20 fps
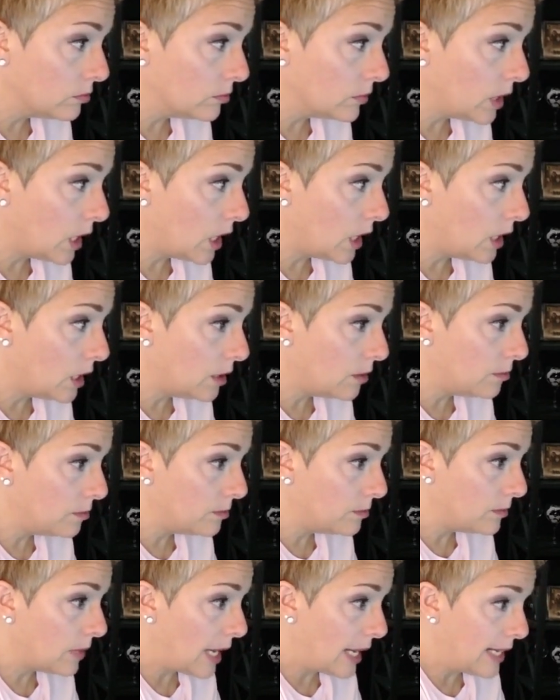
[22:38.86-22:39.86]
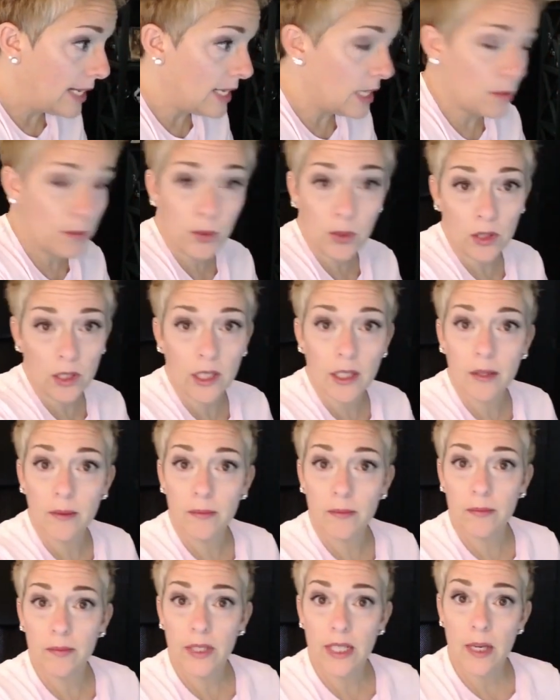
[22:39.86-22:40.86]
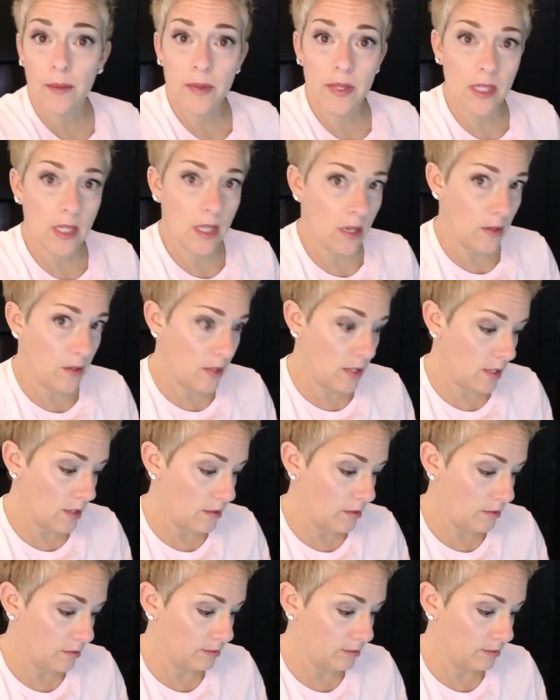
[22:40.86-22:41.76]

I need to pull up the episodes.